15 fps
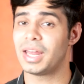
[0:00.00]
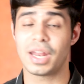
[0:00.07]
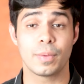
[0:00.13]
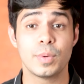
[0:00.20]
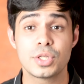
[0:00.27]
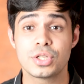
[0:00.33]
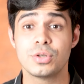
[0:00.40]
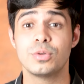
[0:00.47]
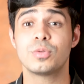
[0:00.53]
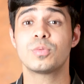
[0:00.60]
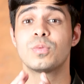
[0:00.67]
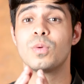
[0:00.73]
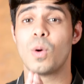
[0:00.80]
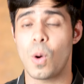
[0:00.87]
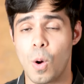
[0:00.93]
And I wish you
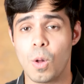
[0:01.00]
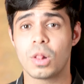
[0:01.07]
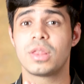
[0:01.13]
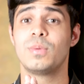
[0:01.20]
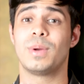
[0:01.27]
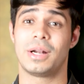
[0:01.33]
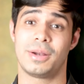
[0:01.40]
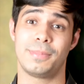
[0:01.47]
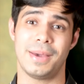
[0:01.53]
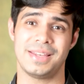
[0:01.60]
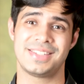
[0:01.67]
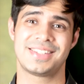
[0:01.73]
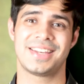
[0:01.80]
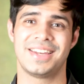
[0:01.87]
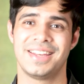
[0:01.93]
all the very
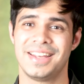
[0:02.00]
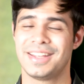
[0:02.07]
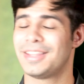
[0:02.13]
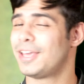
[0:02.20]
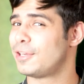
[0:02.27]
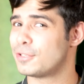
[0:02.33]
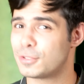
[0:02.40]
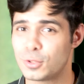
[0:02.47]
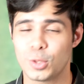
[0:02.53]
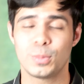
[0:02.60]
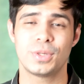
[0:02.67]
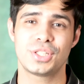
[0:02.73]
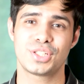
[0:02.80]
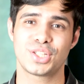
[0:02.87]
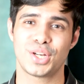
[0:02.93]
best. Thank you so
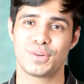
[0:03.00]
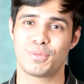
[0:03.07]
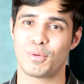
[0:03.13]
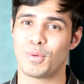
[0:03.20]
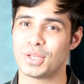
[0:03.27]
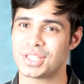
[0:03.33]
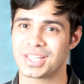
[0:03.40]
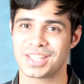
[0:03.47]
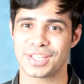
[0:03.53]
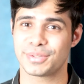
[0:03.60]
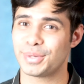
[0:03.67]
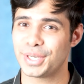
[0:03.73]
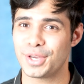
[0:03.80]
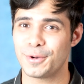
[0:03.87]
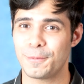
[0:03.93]
much for watching this
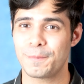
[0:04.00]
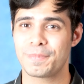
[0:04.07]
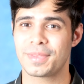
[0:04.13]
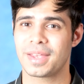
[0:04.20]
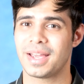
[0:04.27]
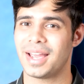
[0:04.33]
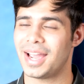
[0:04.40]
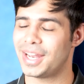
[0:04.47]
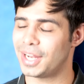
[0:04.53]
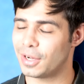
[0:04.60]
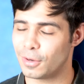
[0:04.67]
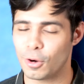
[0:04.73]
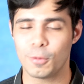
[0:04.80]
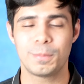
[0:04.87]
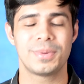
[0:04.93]
video, and I
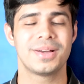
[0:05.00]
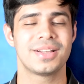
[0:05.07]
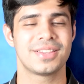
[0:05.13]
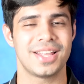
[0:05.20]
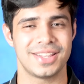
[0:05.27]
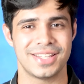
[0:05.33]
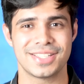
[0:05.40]
hope that